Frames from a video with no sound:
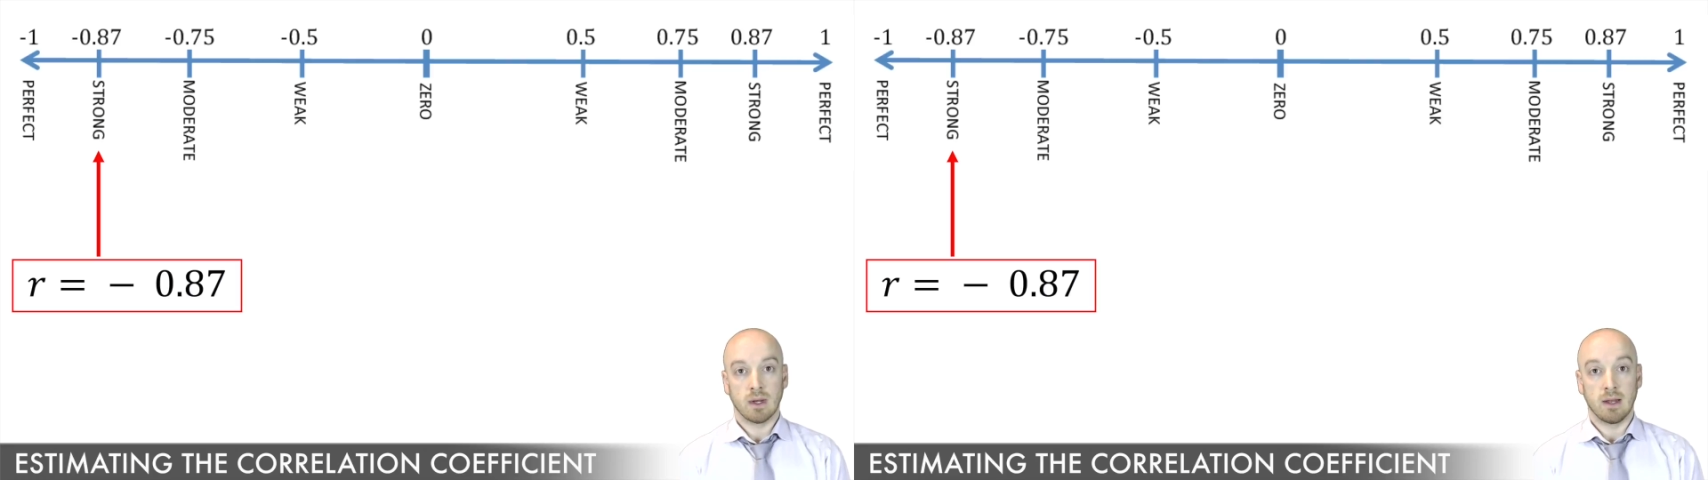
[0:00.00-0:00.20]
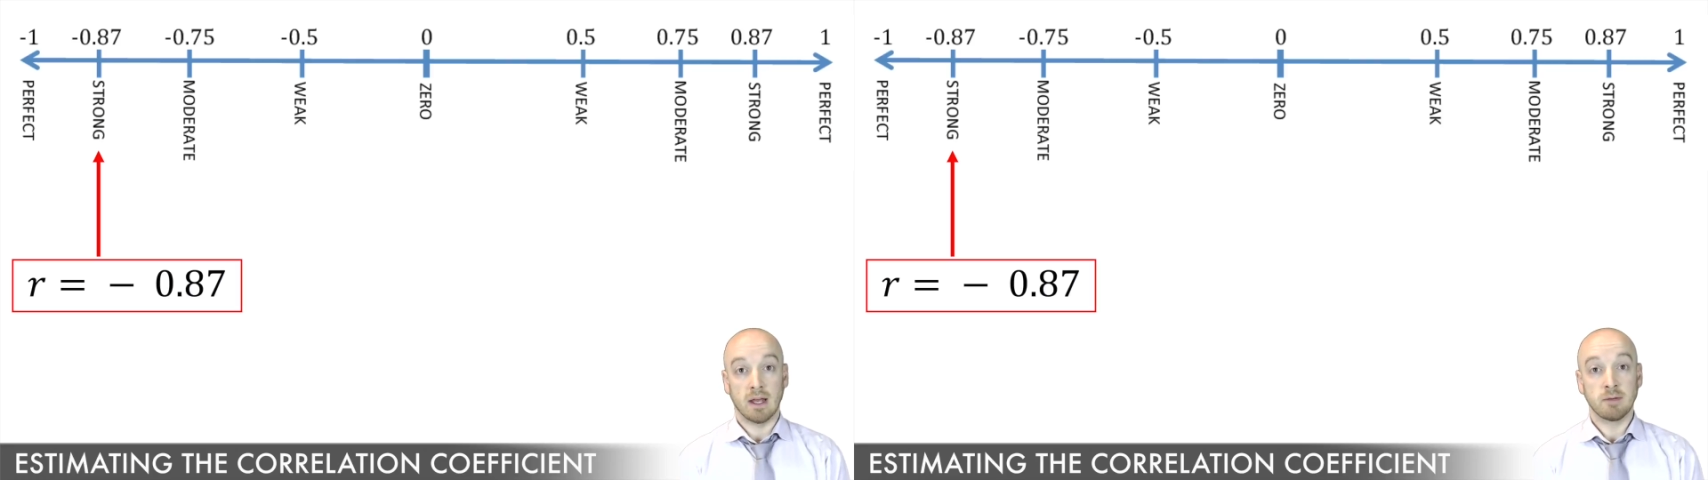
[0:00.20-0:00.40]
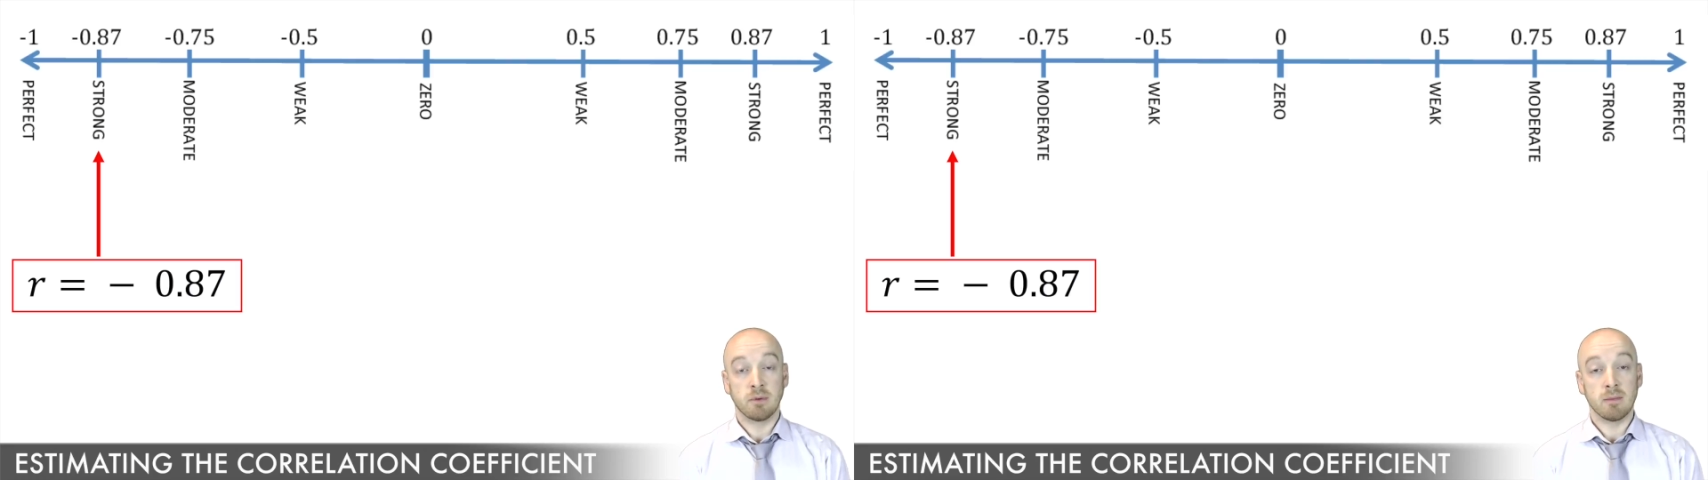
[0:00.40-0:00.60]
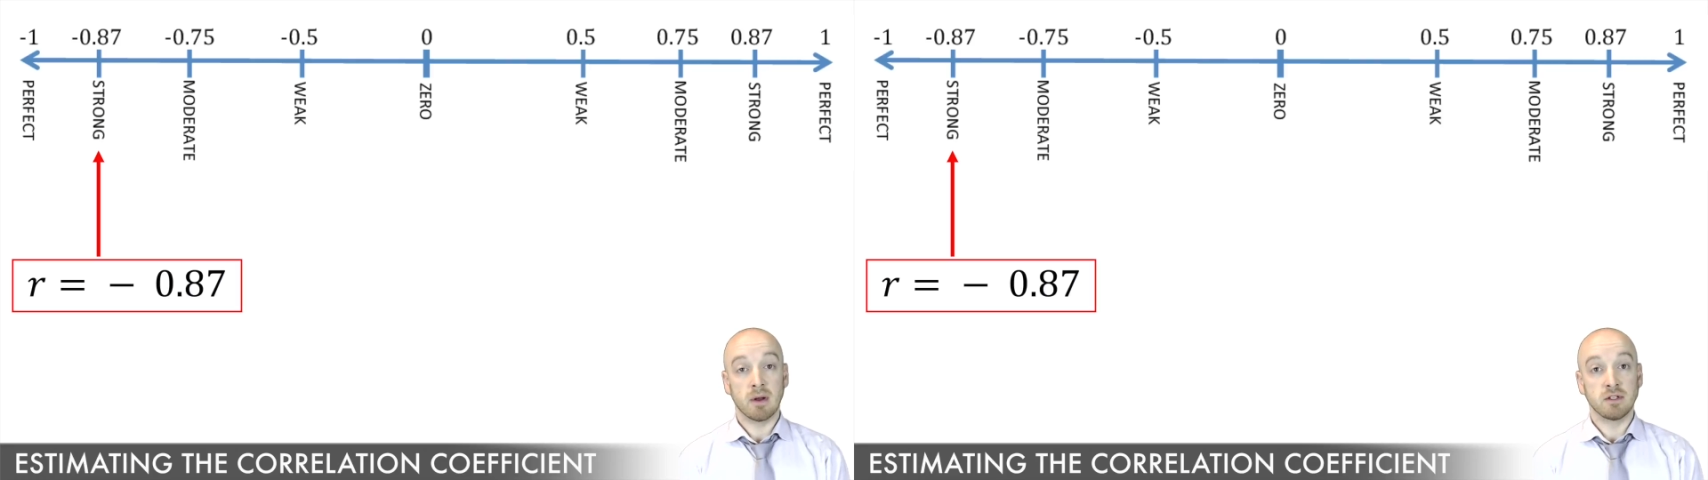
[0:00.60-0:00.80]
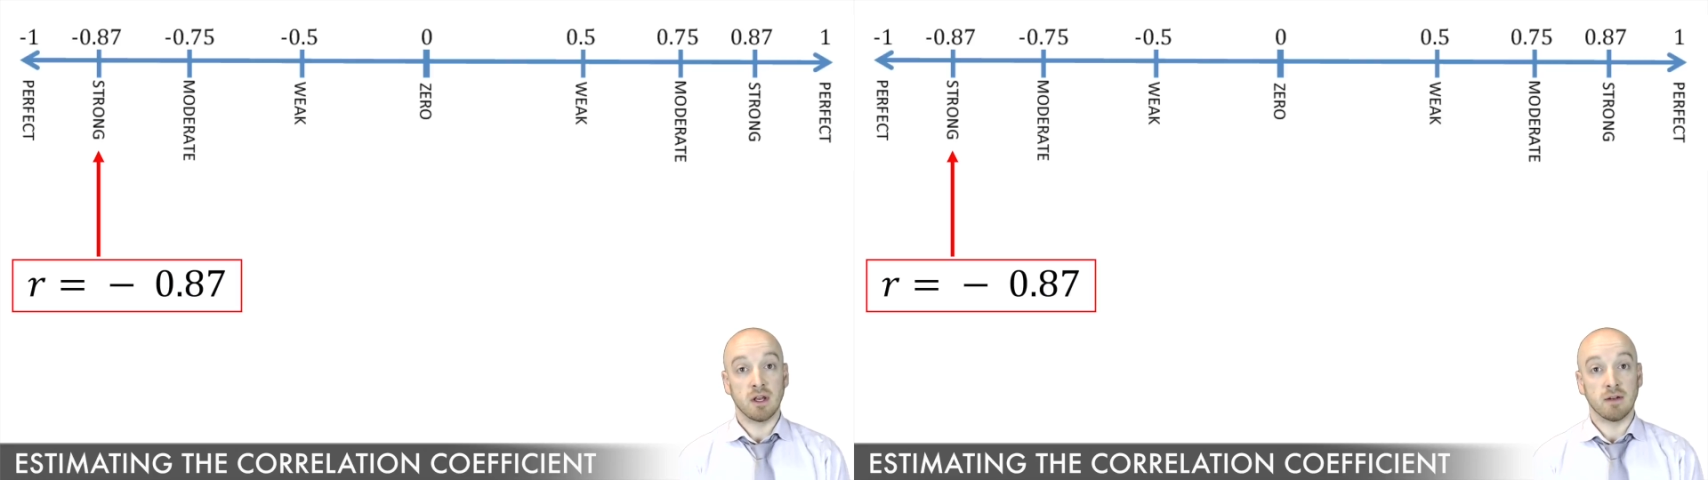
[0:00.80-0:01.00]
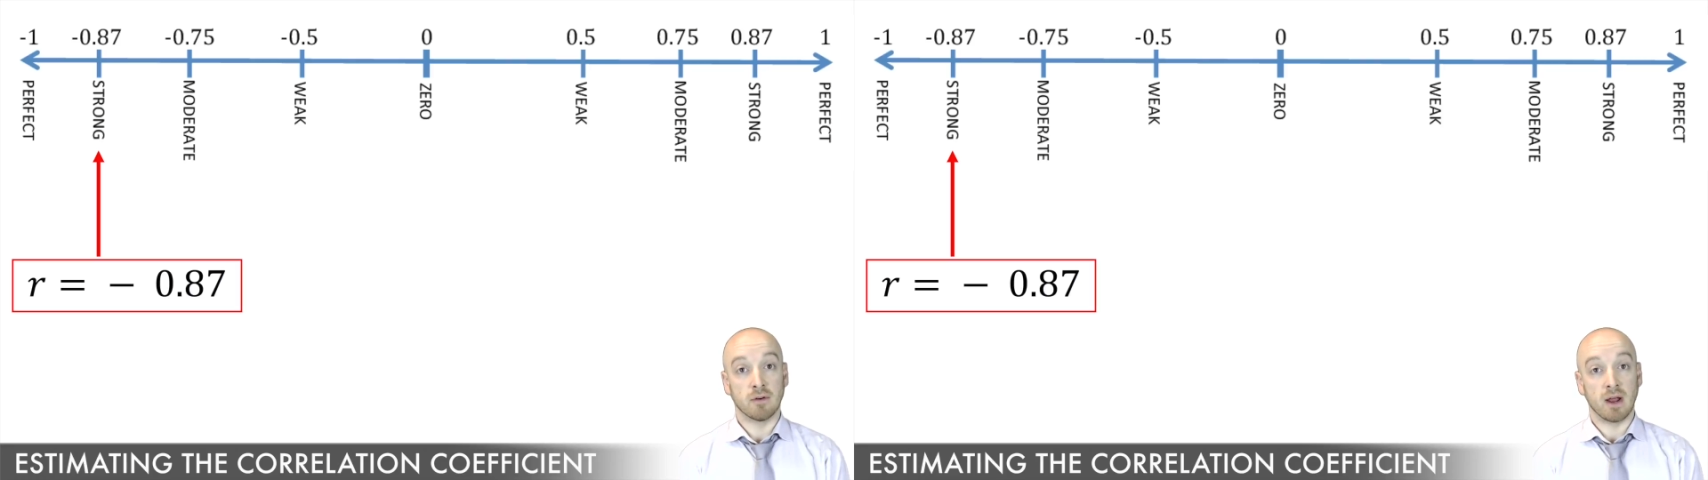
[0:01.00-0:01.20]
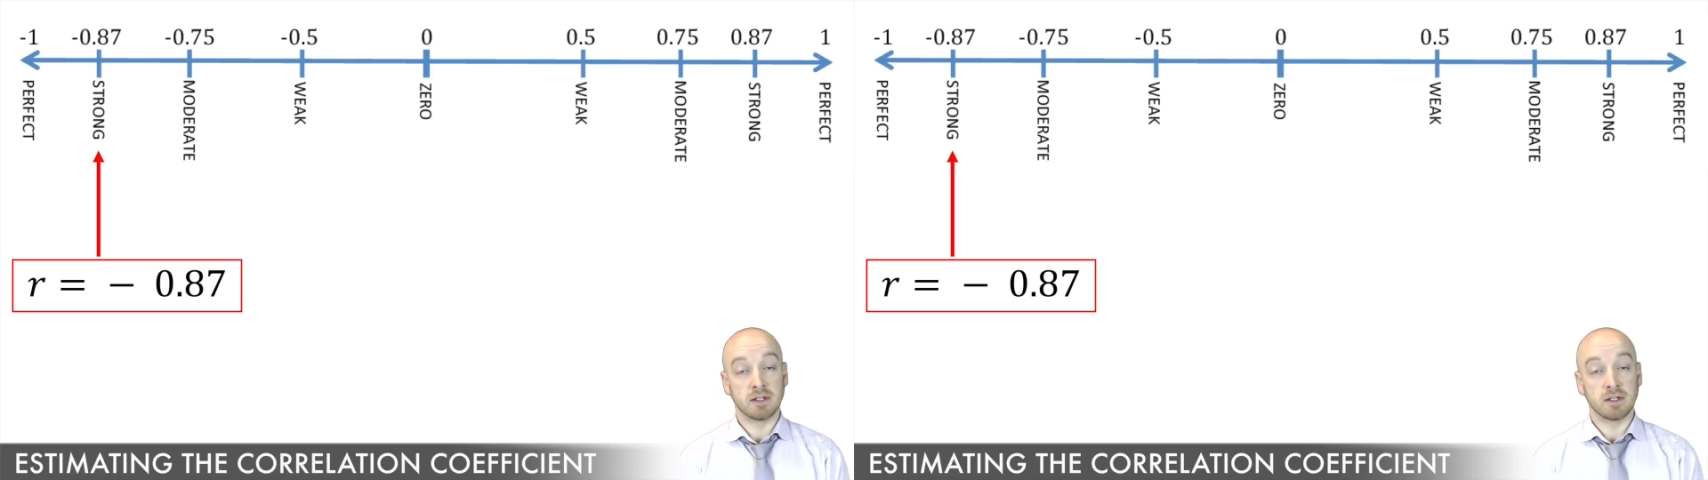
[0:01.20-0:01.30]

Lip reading: And that's pretty much it for